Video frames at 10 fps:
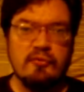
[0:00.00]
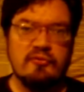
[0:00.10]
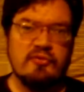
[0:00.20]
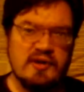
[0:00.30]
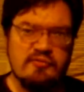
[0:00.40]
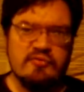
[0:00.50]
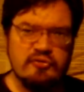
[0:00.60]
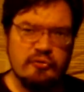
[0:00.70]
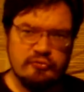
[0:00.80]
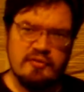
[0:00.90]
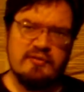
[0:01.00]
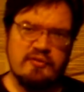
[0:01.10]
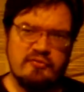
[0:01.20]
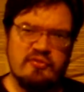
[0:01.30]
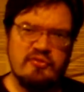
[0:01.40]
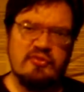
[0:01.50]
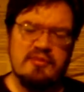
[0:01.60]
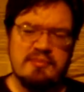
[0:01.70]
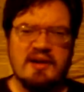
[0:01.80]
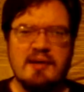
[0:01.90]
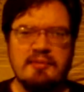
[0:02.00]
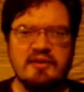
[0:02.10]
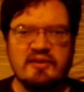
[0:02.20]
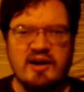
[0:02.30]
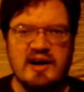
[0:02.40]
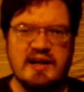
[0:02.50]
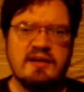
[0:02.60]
enough physical strength to physically pick up a guy.